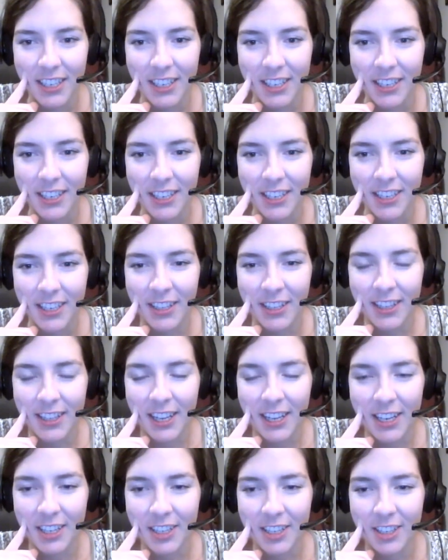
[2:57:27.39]
and then
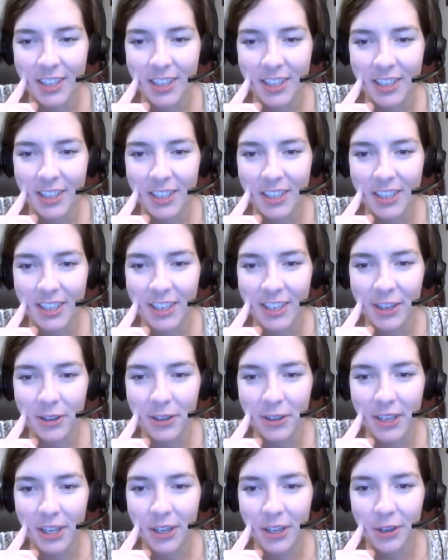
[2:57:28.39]
that
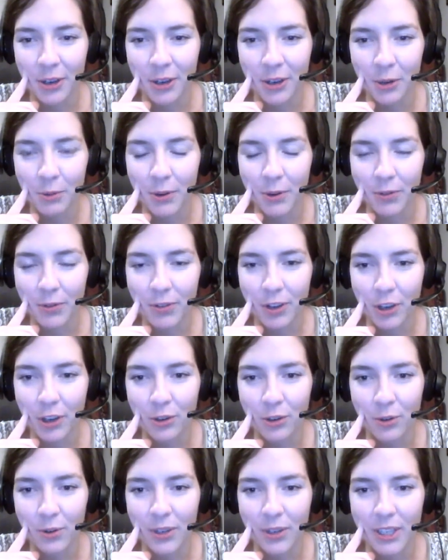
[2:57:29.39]
eerie, horrific
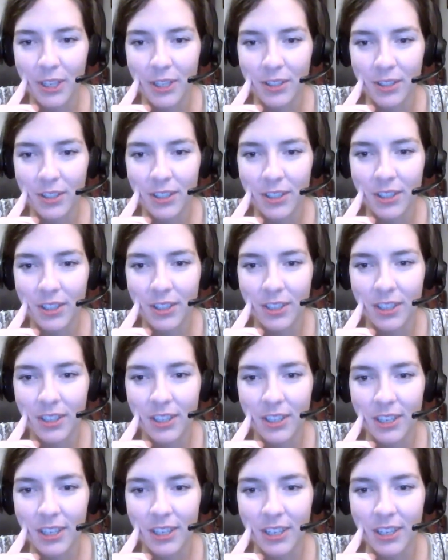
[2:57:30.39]
noise.
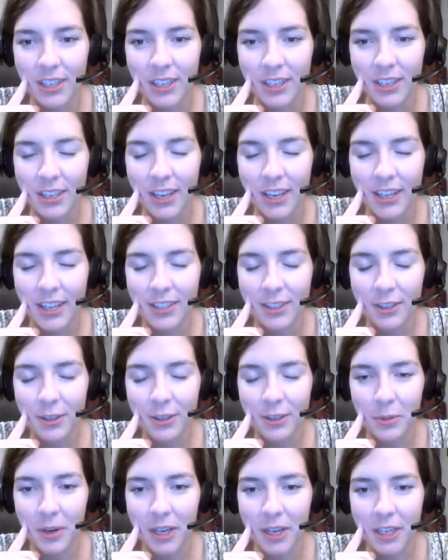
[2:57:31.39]
Kate's
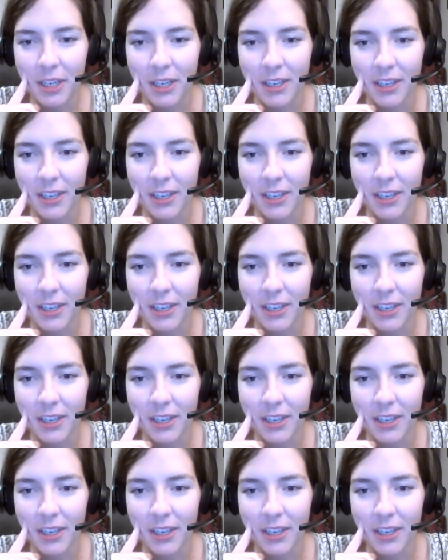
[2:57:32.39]
underwater.